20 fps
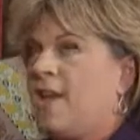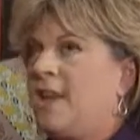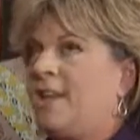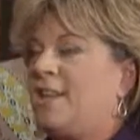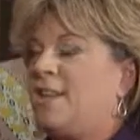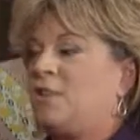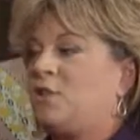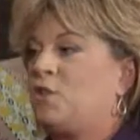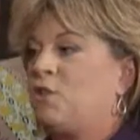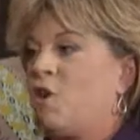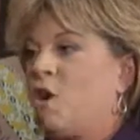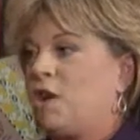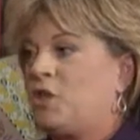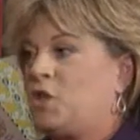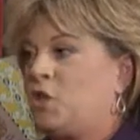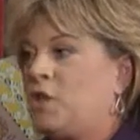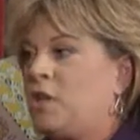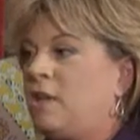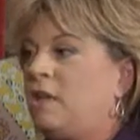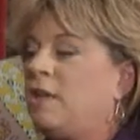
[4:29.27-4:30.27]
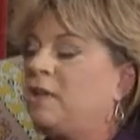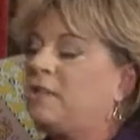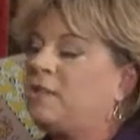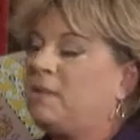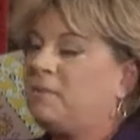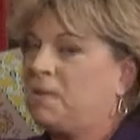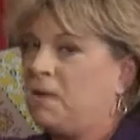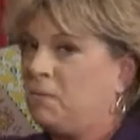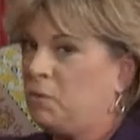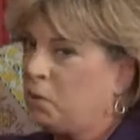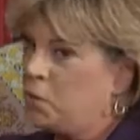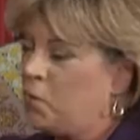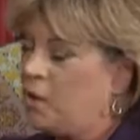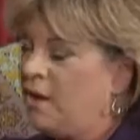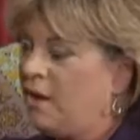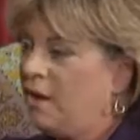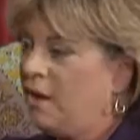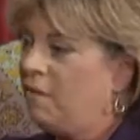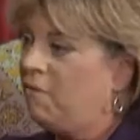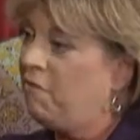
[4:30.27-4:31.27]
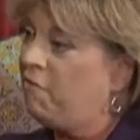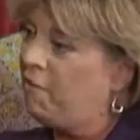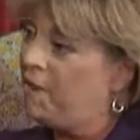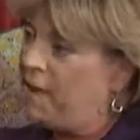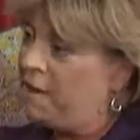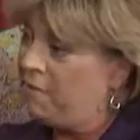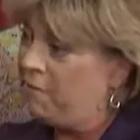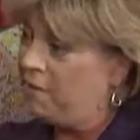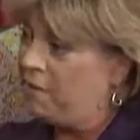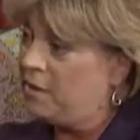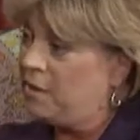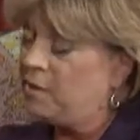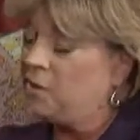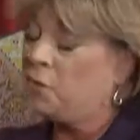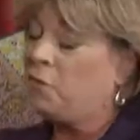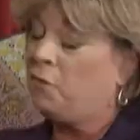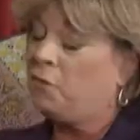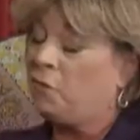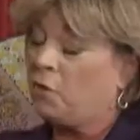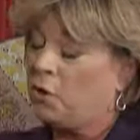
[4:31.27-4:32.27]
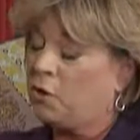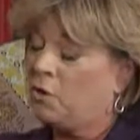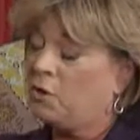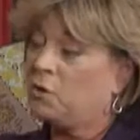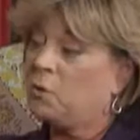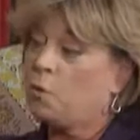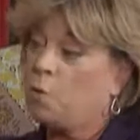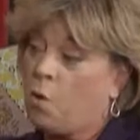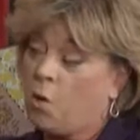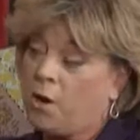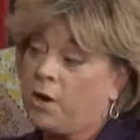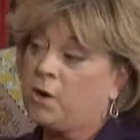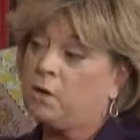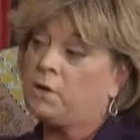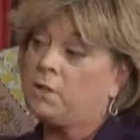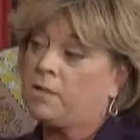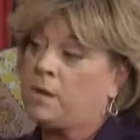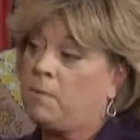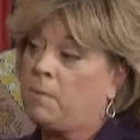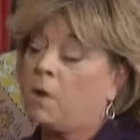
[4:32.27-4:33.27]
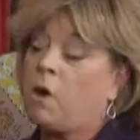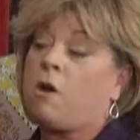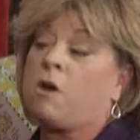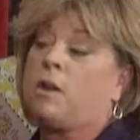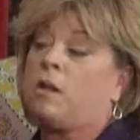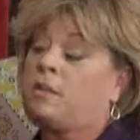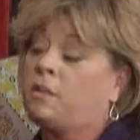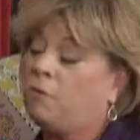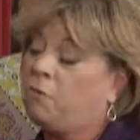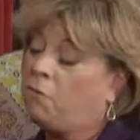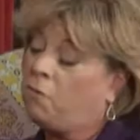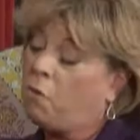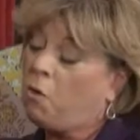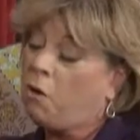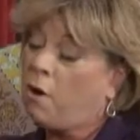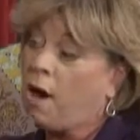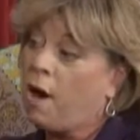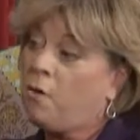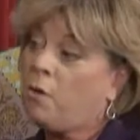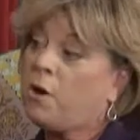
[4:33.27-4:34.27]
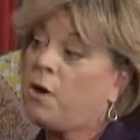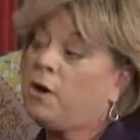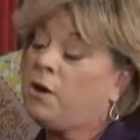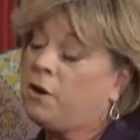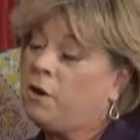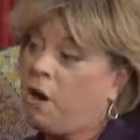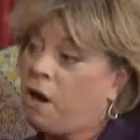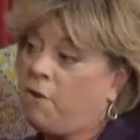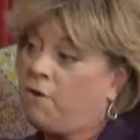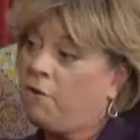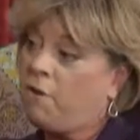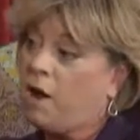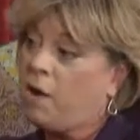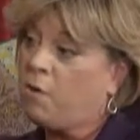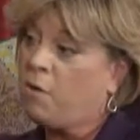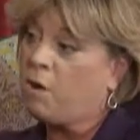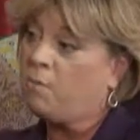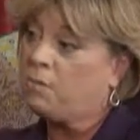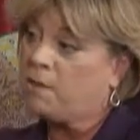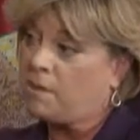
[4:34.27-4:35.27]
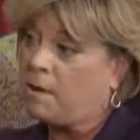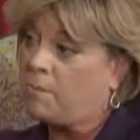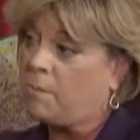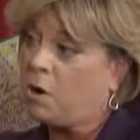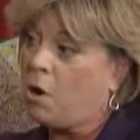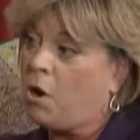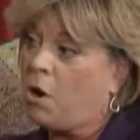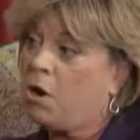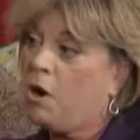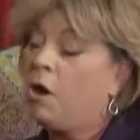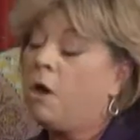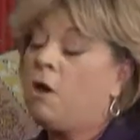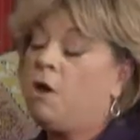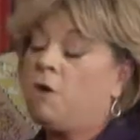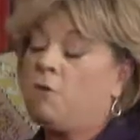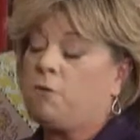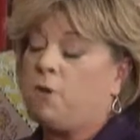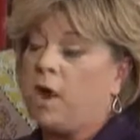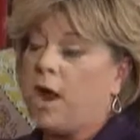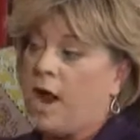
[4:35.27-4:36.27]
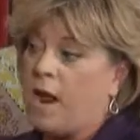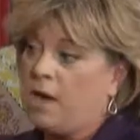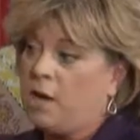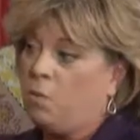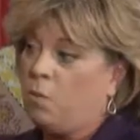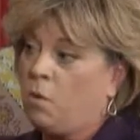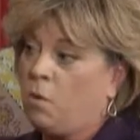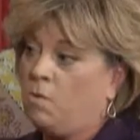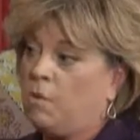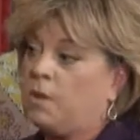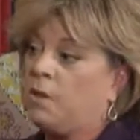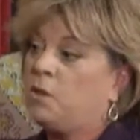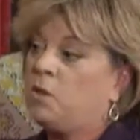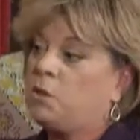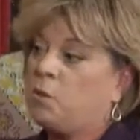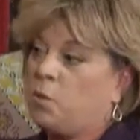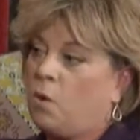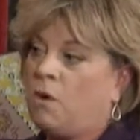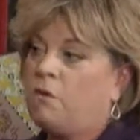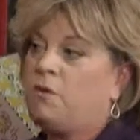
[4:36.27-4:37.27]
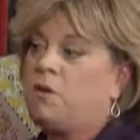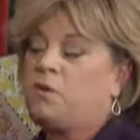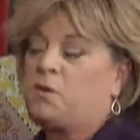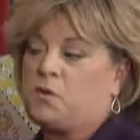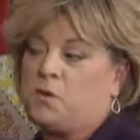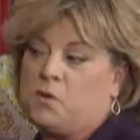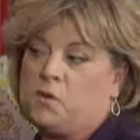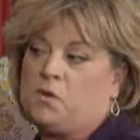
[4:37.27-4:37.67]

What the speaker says: It is launching September 25th is the first Warrior Seminar. It's a 4-hour non-firearm seminar for any woman 12 years or